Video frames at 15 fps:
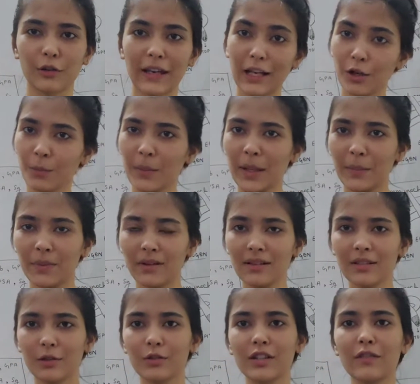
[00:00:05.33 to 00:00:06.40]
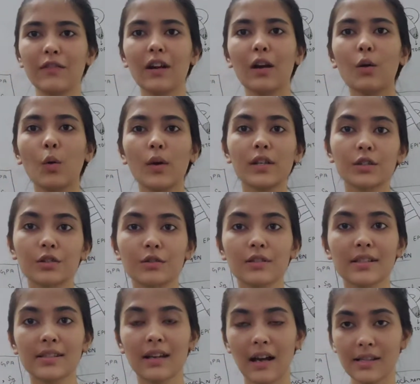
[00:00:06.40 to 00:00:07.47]
So hello people, today we are going to
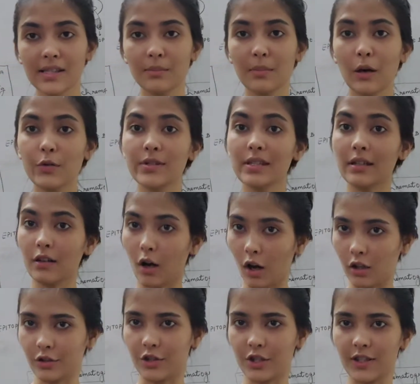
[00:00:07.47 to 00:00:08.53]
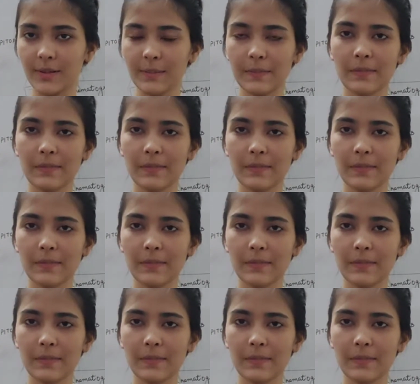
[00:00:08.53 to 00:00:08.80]
discuss about serology.